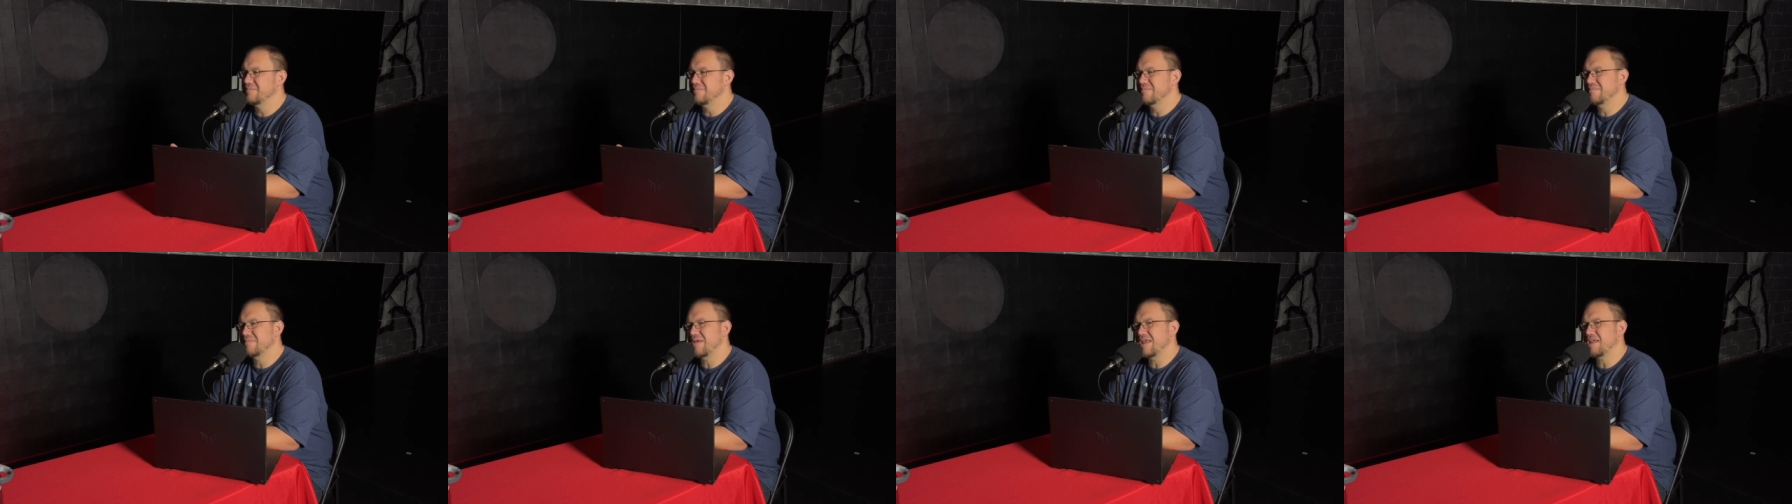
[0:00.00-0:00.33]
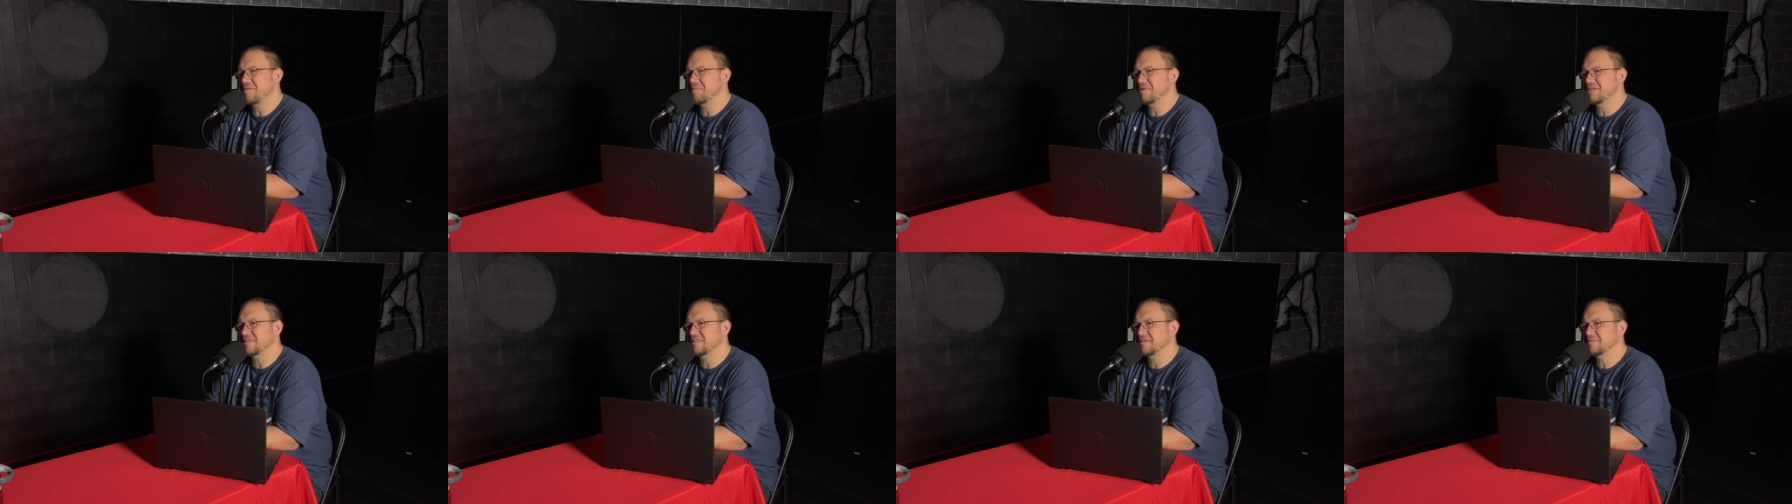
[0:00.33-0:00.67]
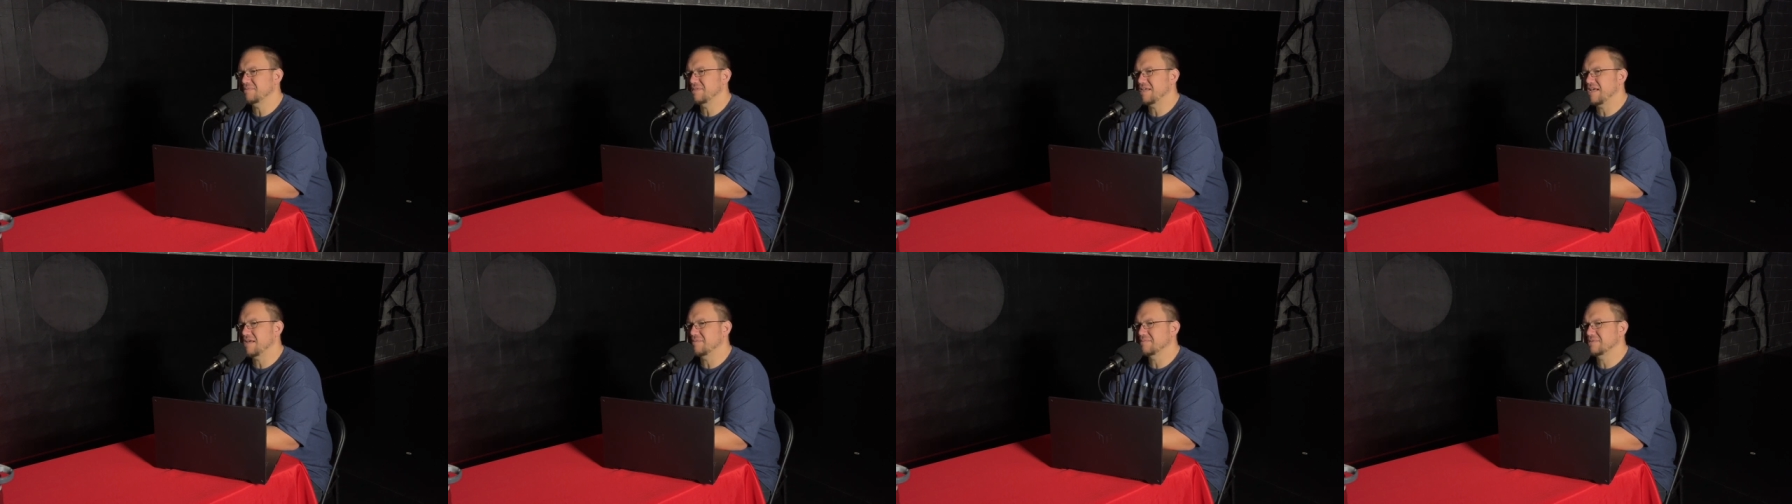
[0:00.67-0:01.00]
maybe
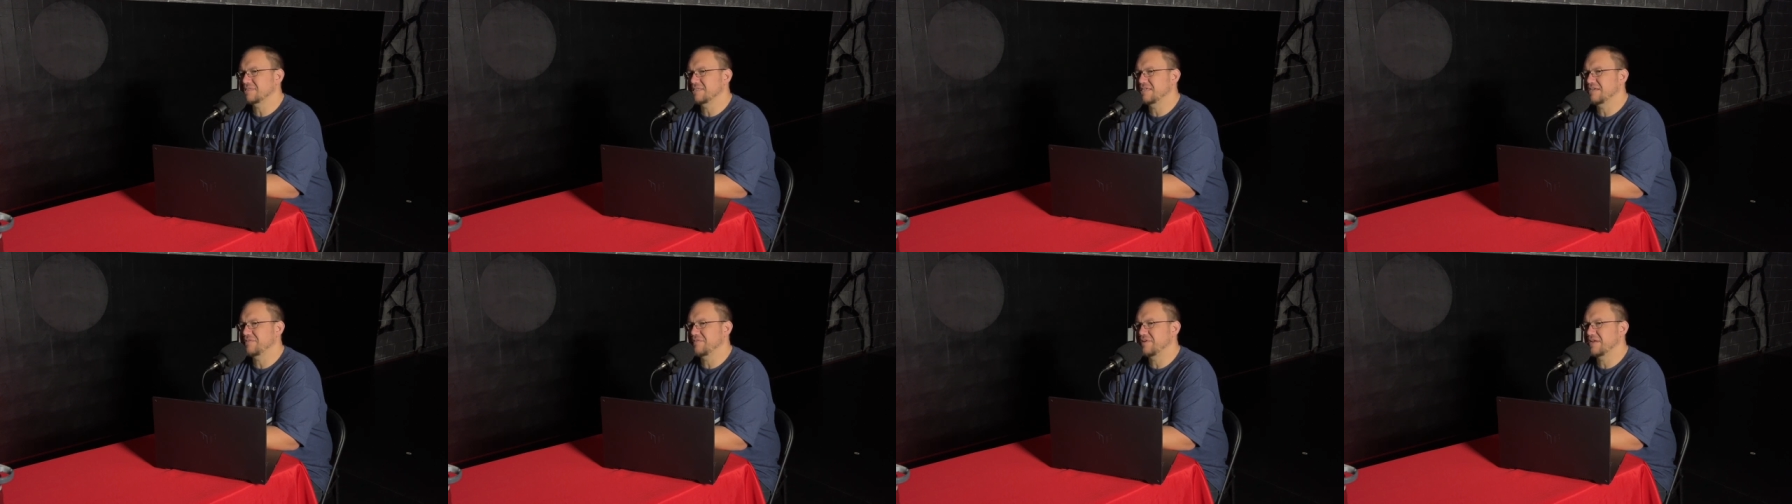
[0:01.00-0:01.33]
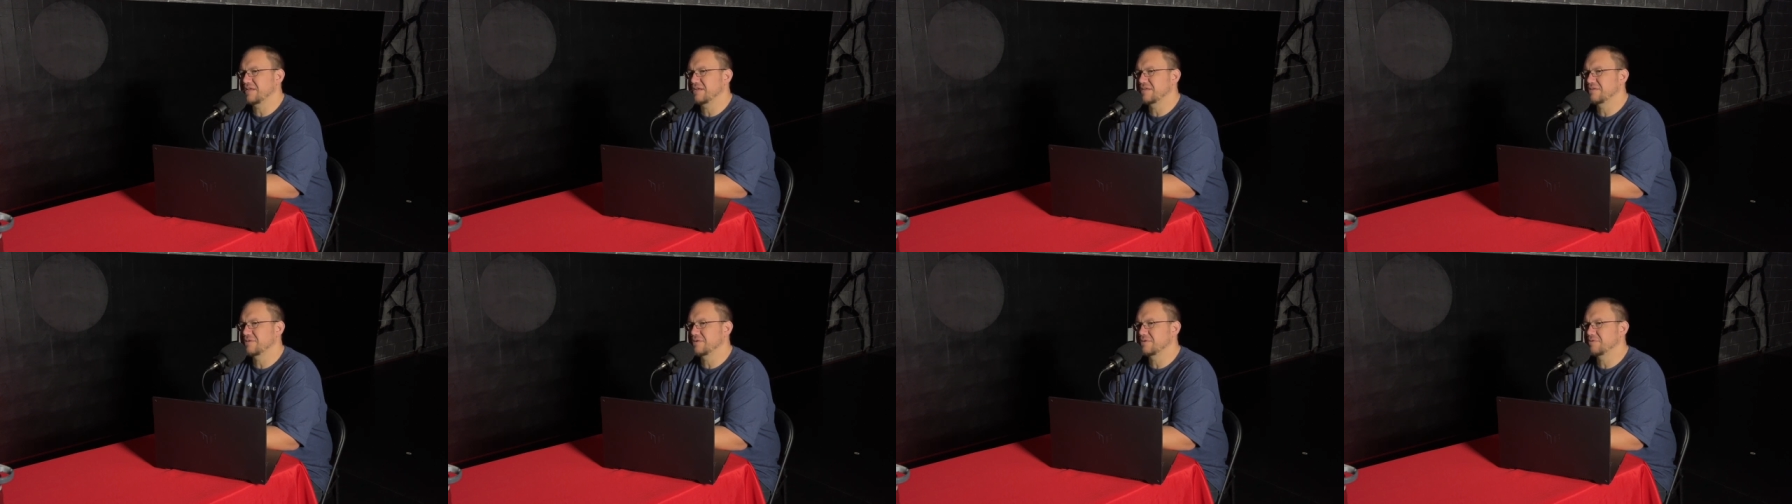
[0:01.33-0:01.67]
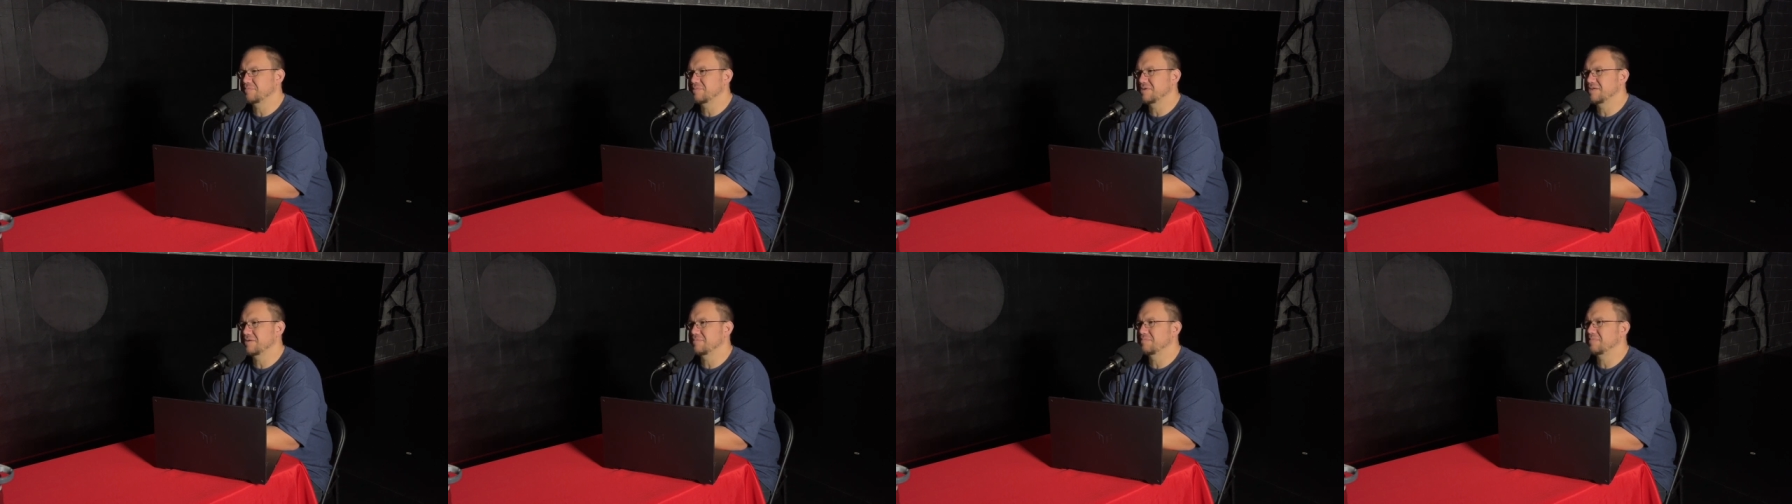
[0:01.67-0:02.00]
sometimes give in a little
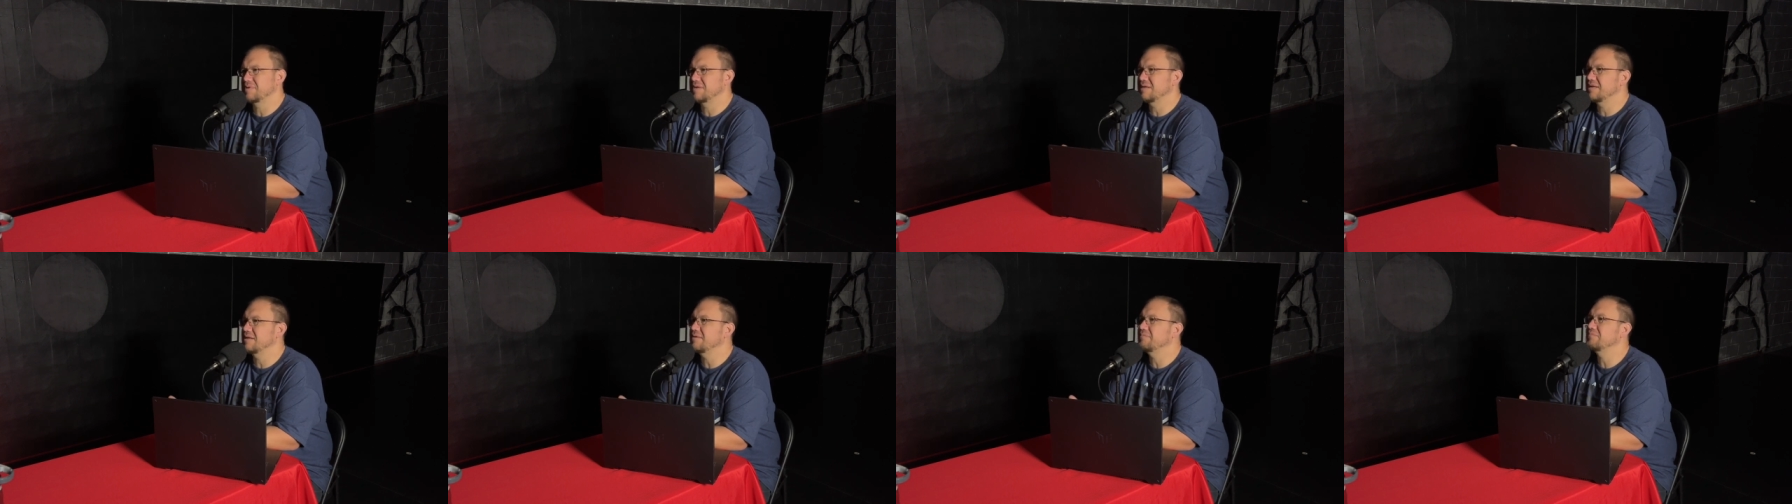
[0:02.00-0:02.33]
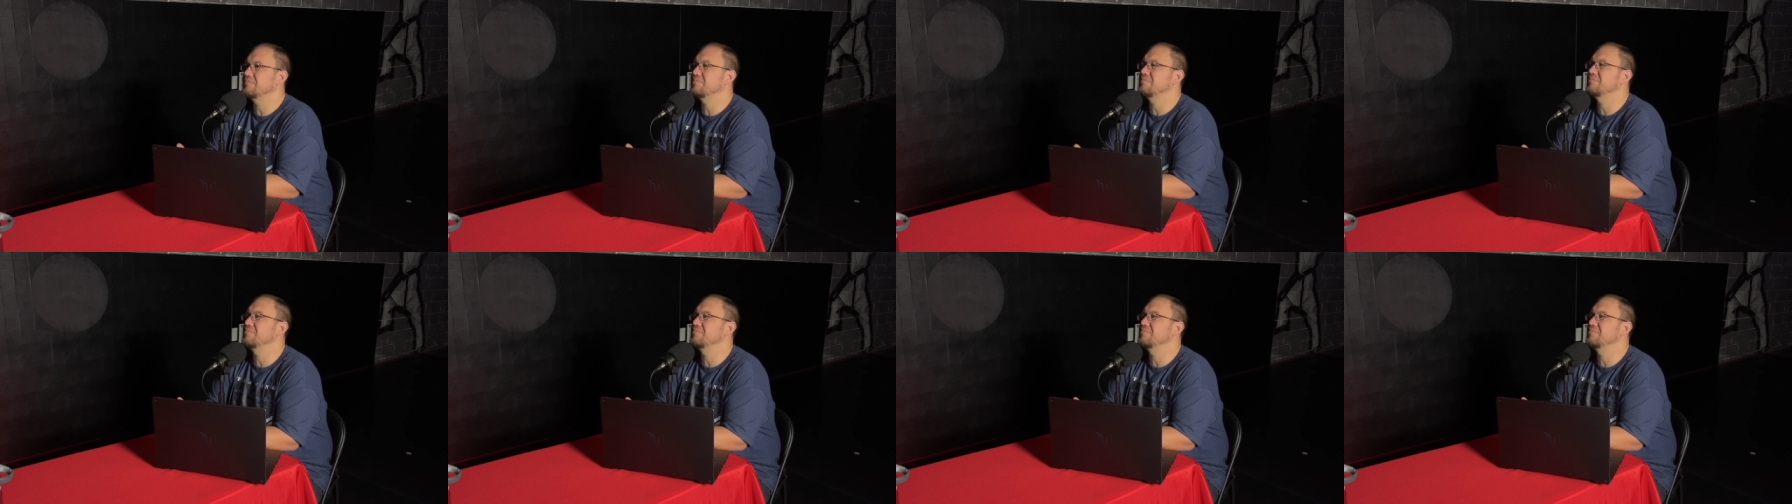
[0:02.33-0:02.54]
bit, but